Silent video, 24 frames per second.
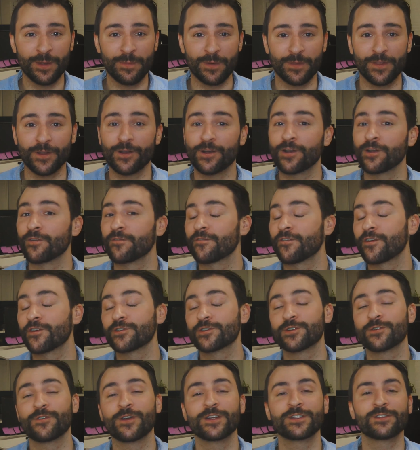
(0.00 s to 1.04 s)
but their
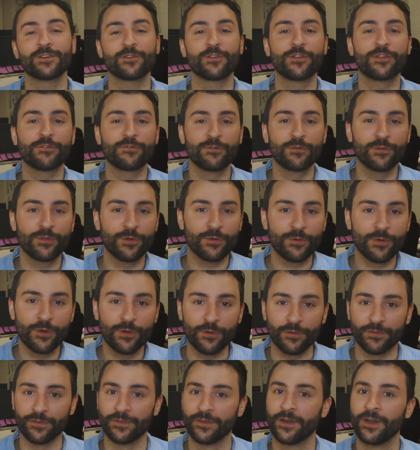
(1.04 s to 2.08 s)
conversion rates are through the roof.